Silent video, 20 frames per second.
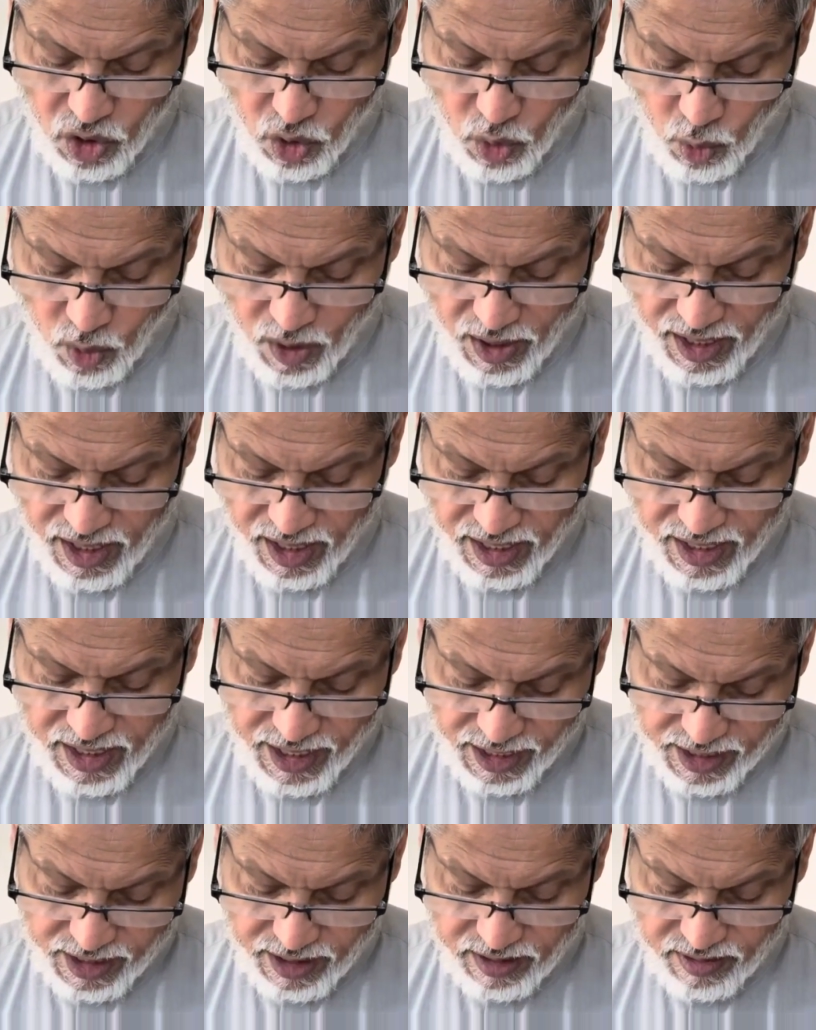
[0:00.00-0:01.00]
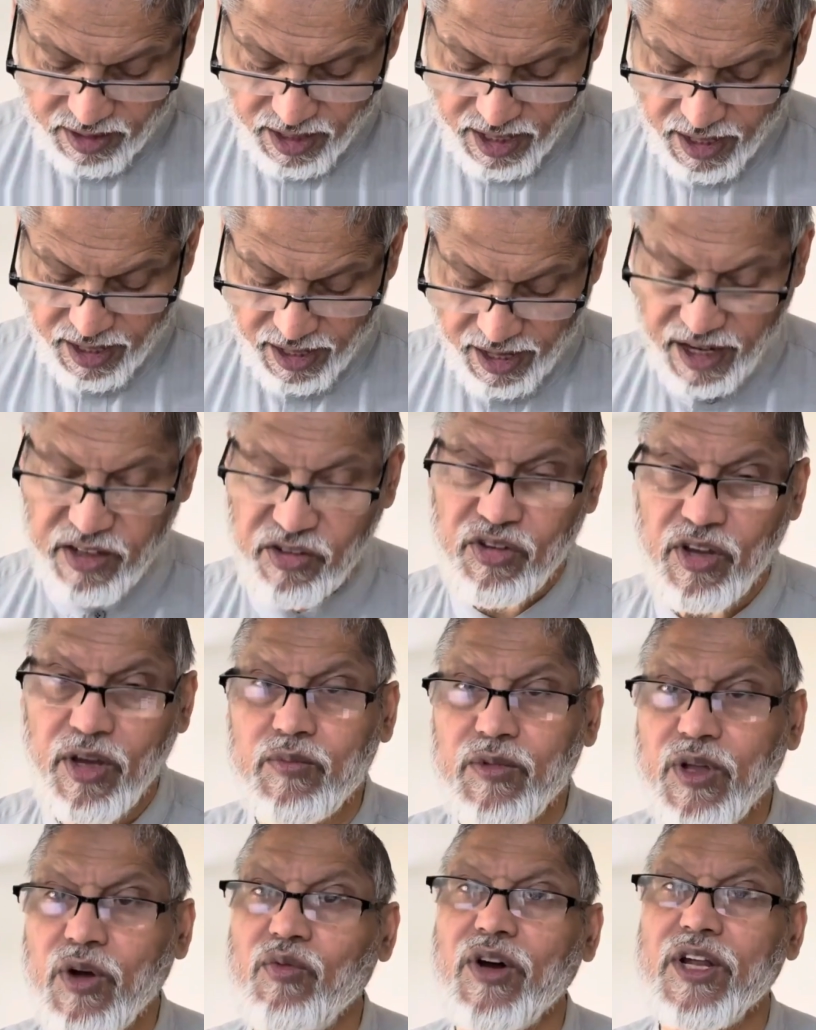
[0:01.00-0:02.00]
huwa laka
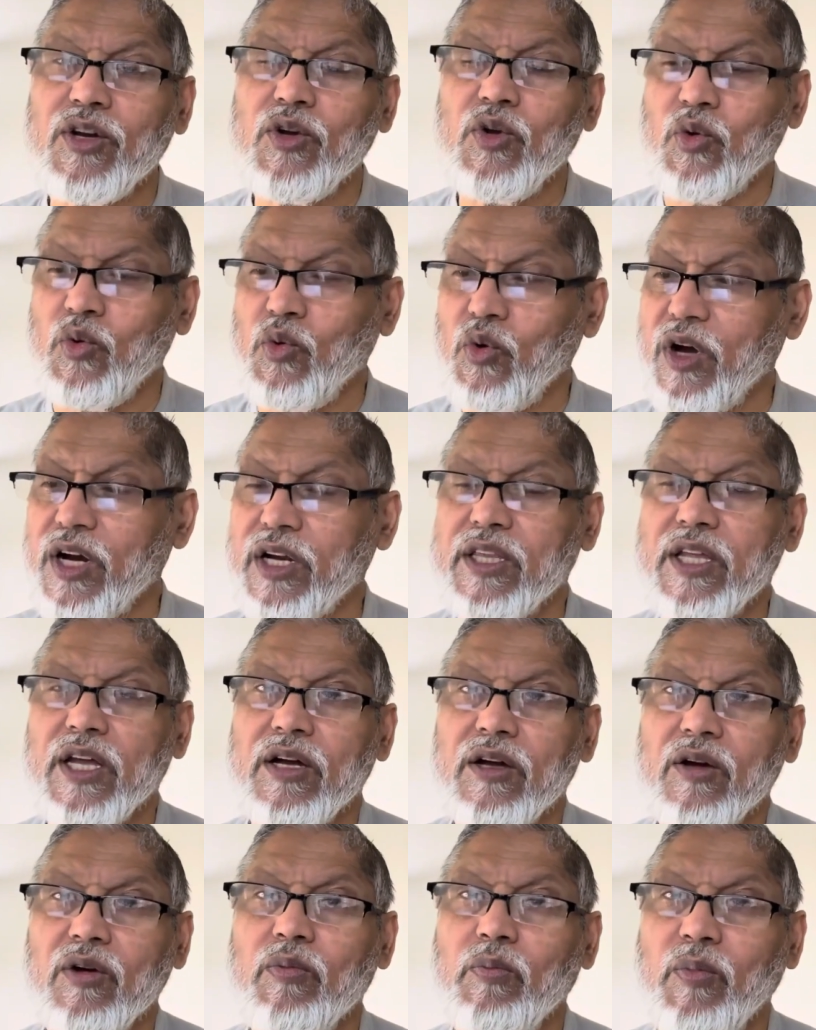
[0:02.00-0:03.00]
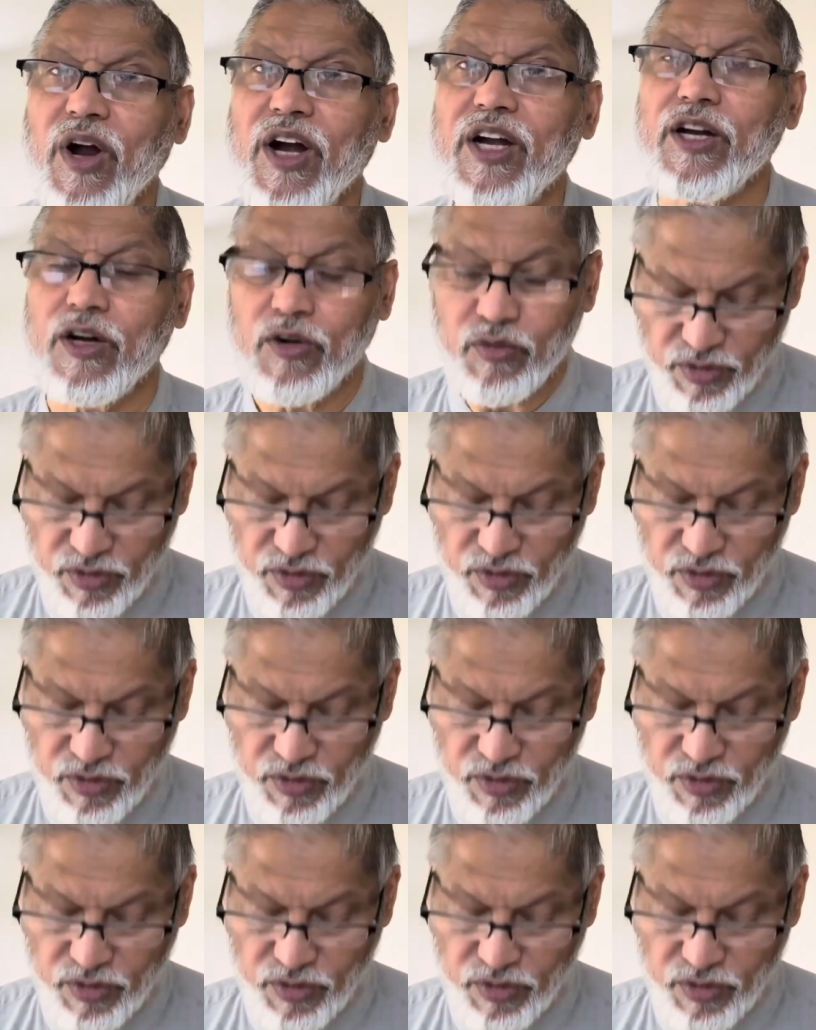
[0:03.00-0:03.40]
except the one who are the partner